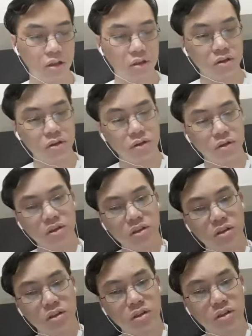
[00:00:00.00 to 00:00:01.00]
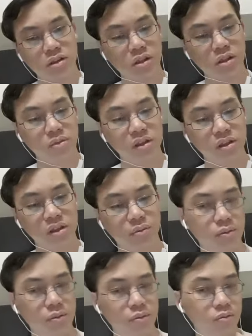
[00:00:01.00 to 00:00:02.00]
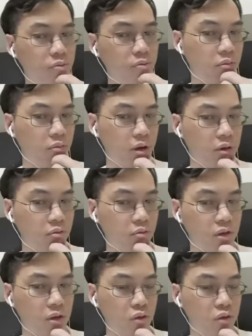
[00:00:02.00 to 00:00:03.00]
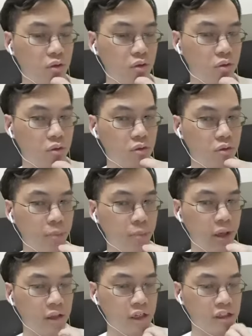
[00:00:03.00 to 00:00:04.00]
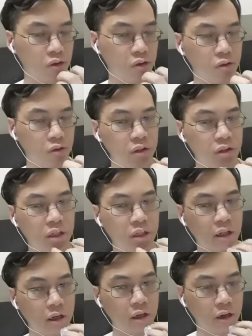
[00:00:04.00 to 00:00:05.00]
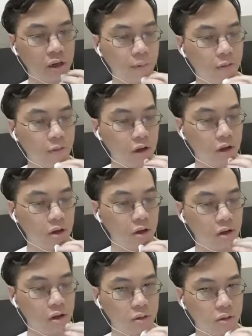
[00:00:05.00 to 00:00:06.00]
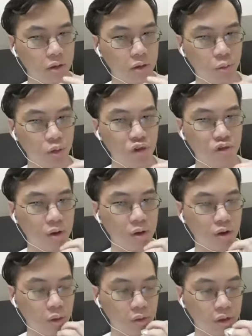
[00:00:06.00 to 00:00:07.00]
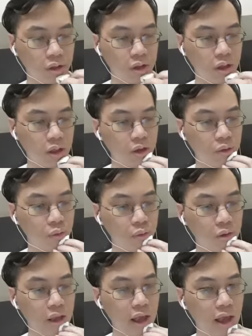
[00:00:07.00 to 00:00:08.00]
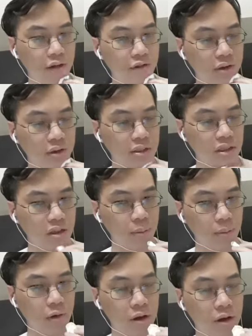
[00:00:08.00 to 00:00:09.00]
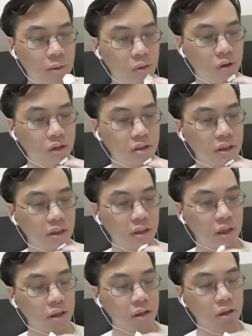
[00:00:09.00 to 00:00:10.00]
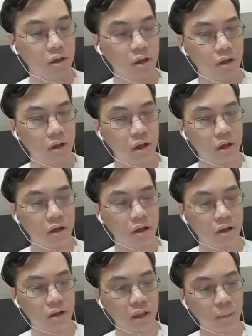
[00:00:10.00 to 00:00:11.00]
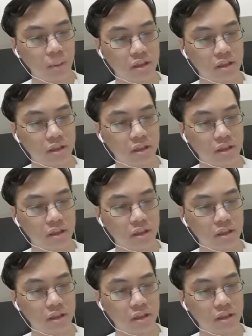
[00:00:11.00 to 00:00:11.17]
So this is something that might might we need to pay attention to is that uh, in terms of the movement component, it will have a certain amount of hit points and then uh, damage